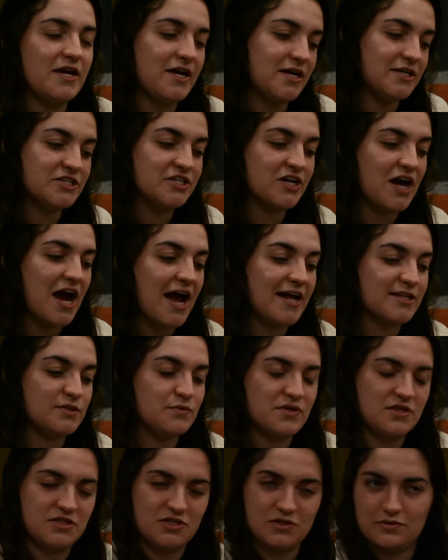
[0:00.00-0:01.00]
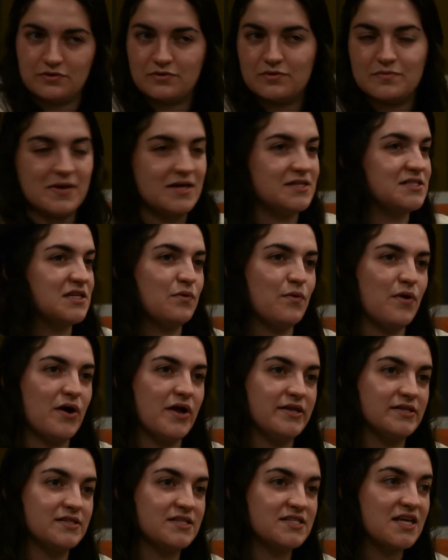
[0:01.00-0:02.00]
interact with two amazing
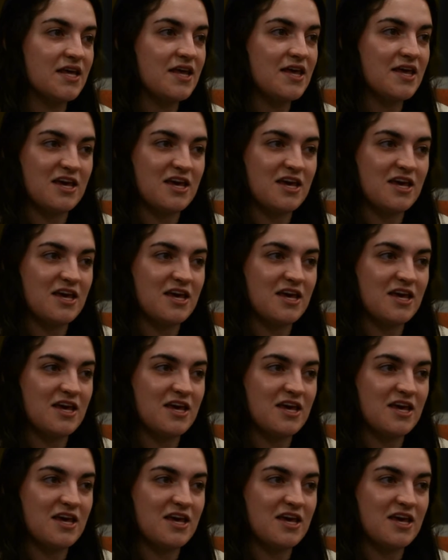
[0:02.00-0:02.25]
ones